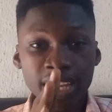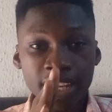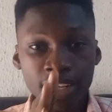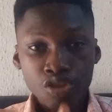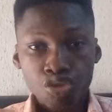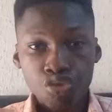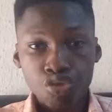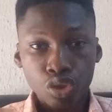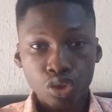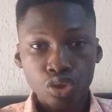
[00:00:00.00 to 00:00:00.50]
earning
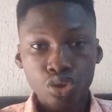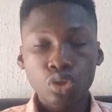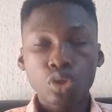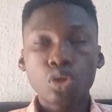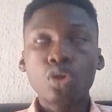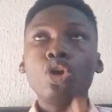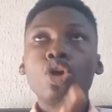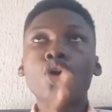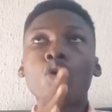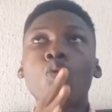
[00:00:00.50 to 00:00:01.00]
structure,
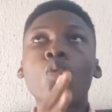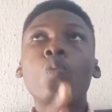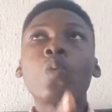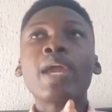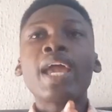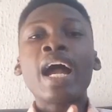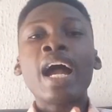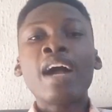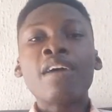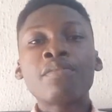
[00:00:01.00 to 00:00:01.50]
we
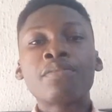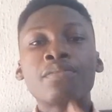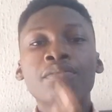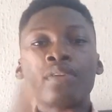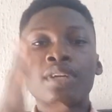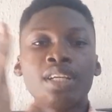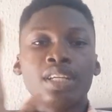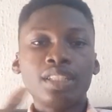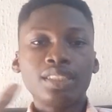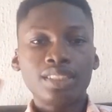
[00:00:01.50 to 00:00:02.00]
have
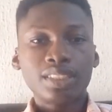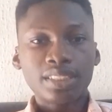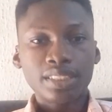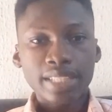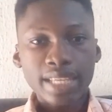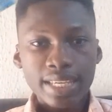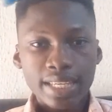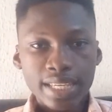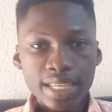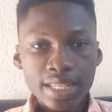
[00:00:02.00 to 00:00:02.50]

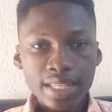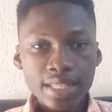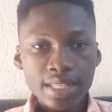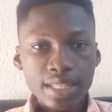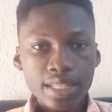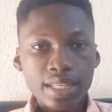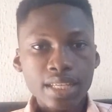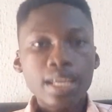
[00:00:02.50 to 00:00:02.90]
staking